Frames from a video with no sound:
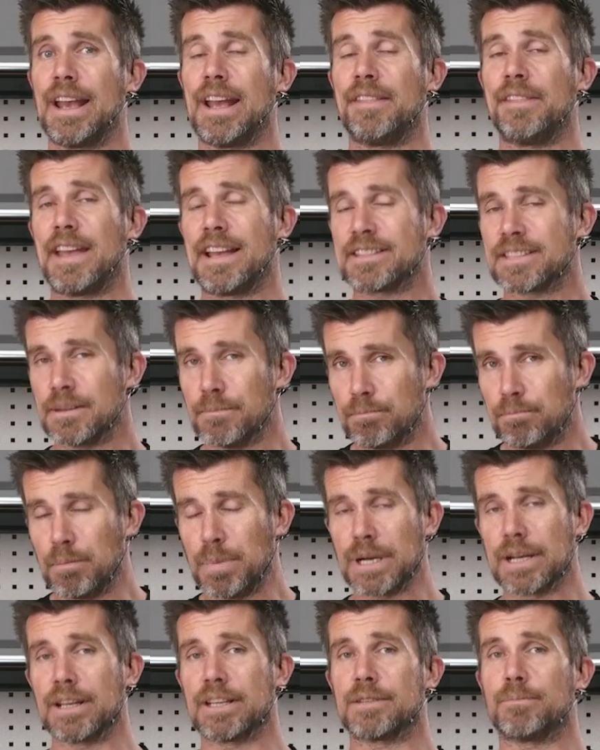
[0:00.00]
And that's the
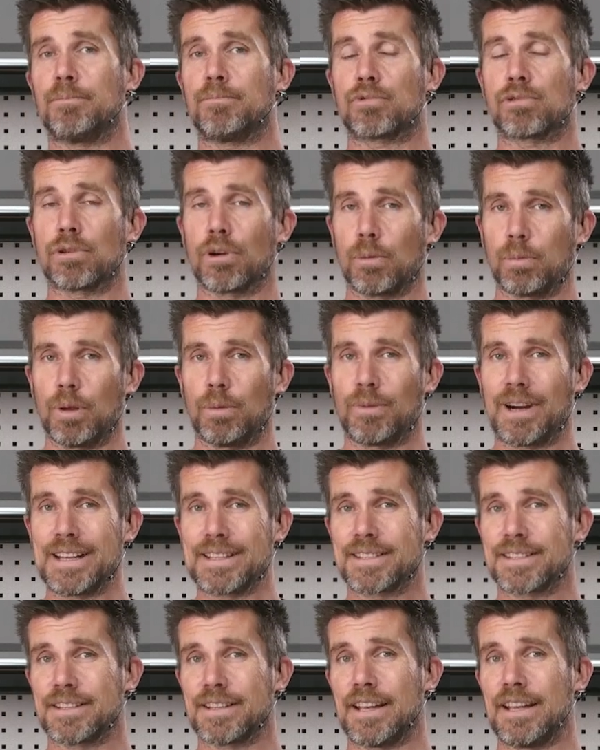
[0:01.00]
biggest problem
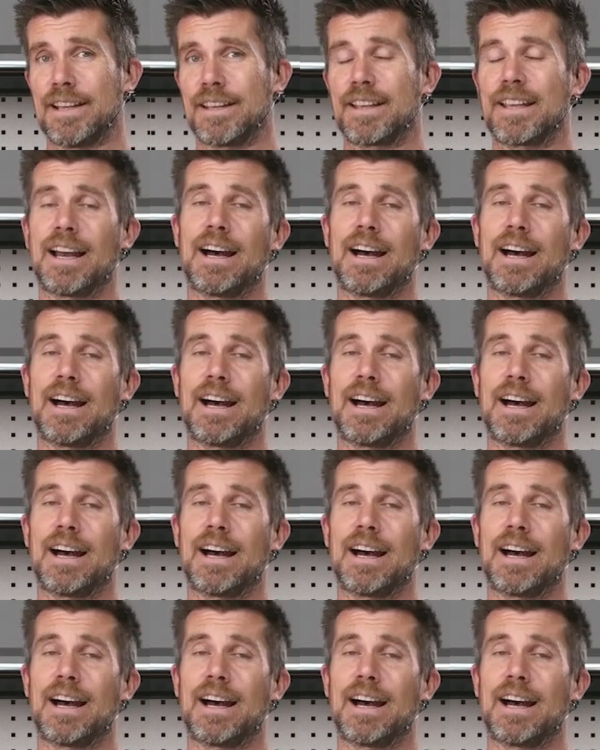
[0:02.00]
I see,